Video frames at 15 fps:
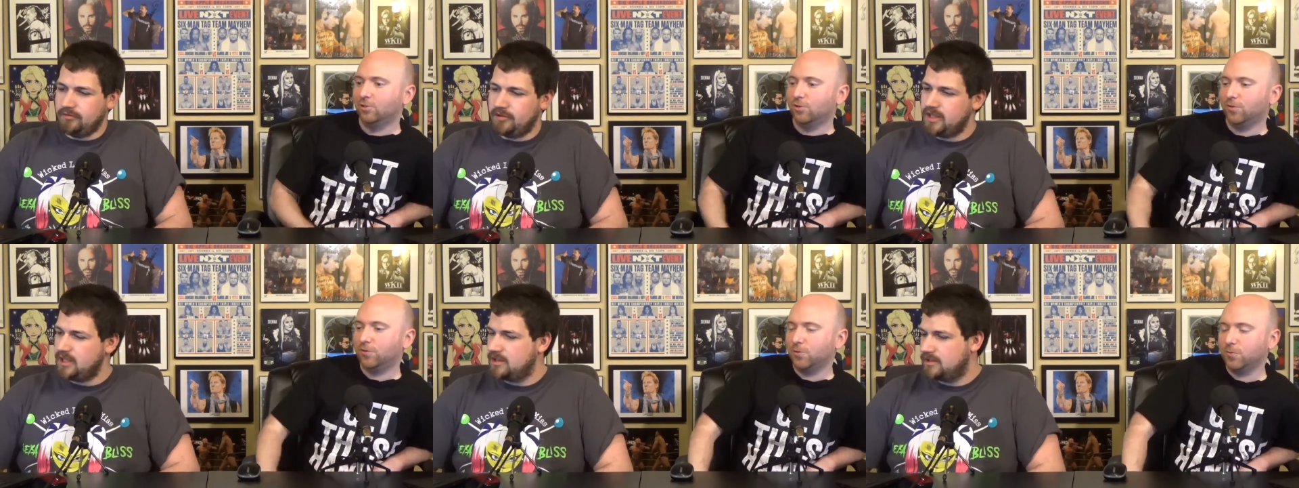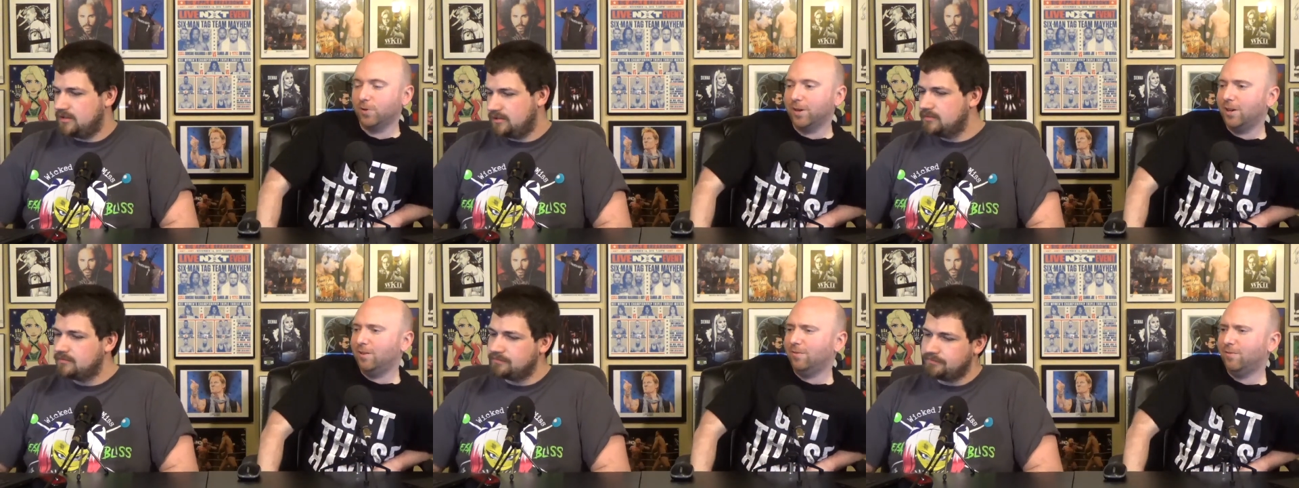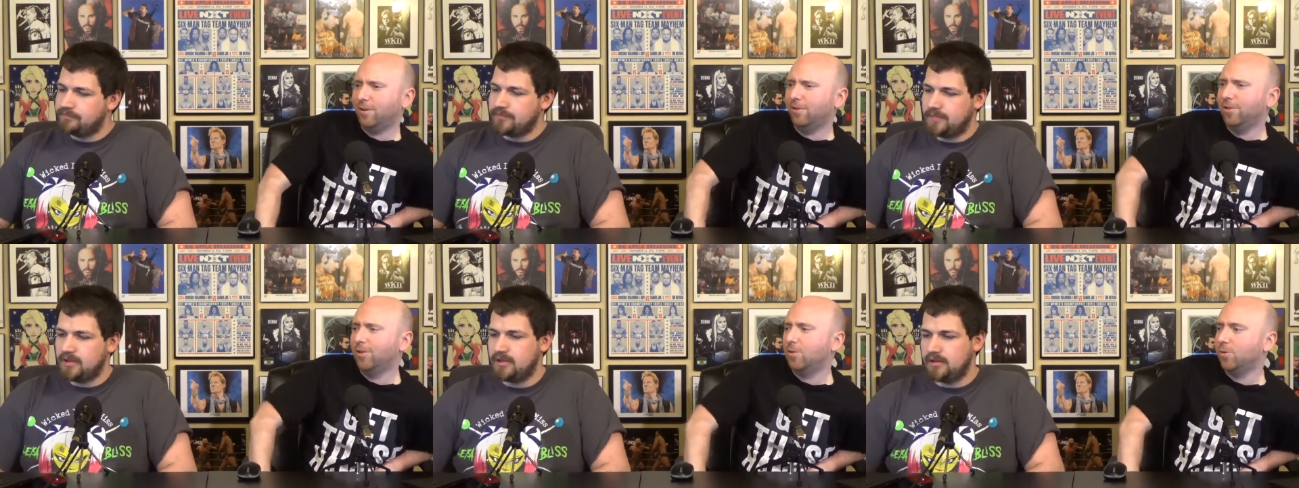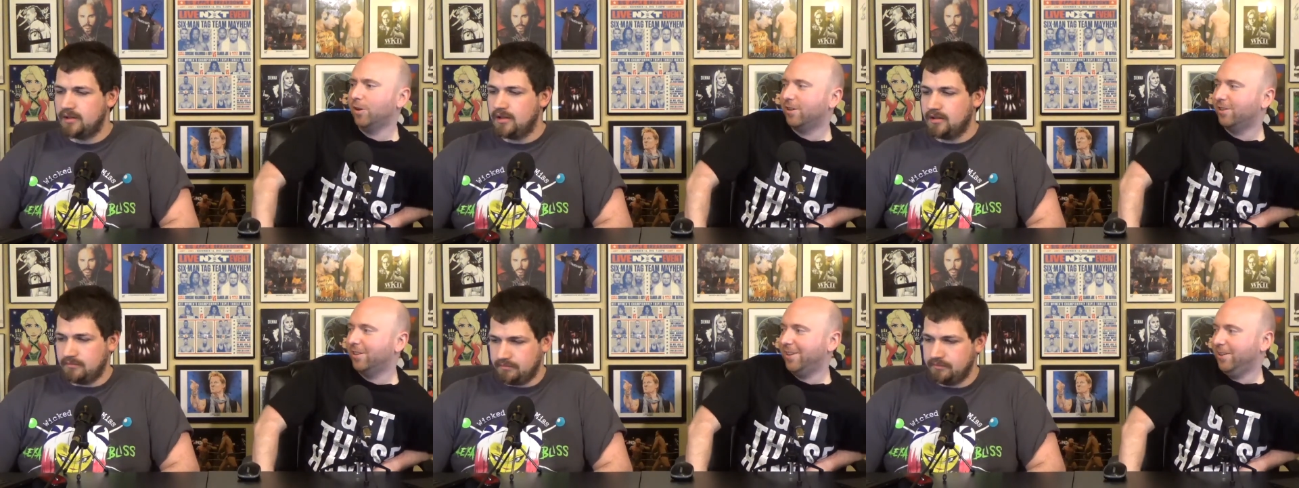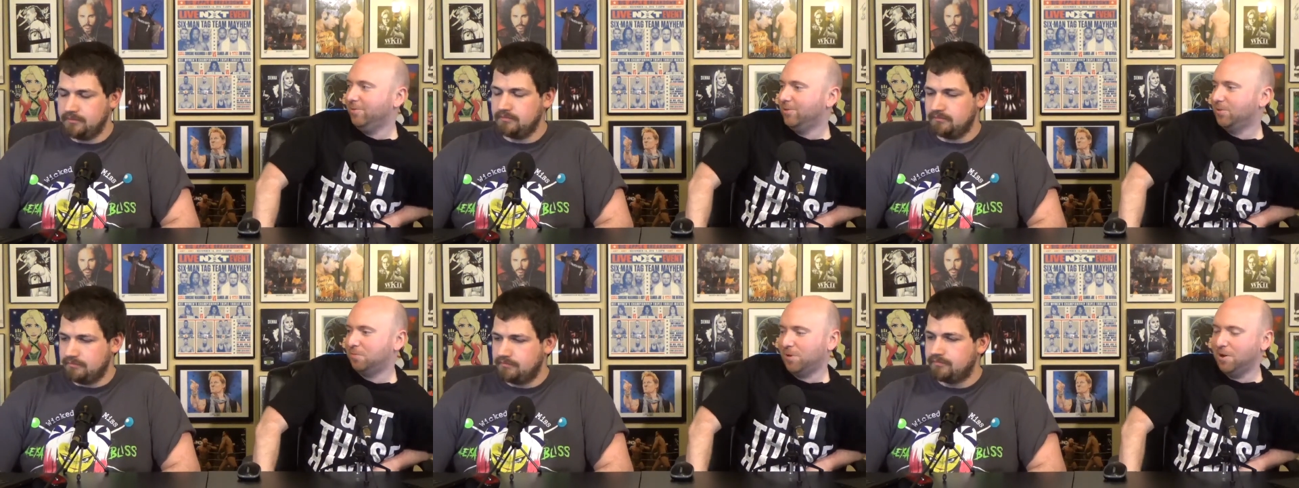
Speaker 1: drift away very quickly. Mm-hmm. It was mhm.